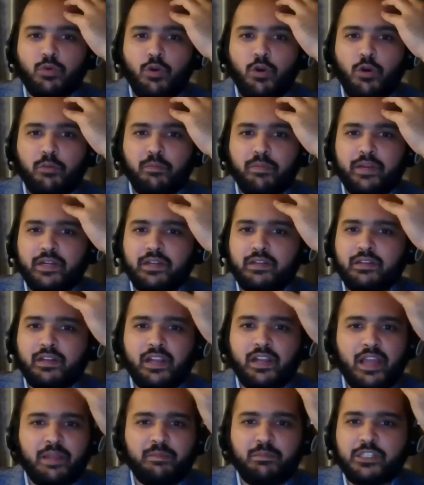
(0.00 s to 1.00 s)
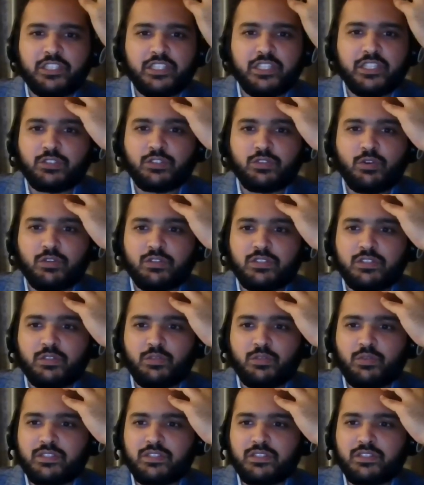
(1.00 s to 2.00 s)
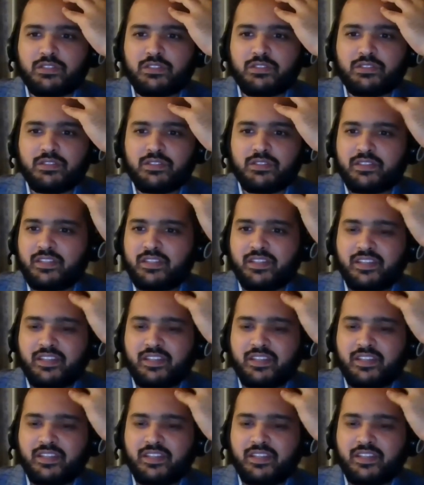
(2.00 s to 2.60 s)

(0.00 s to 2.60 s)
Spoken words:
to combat climate change consequences?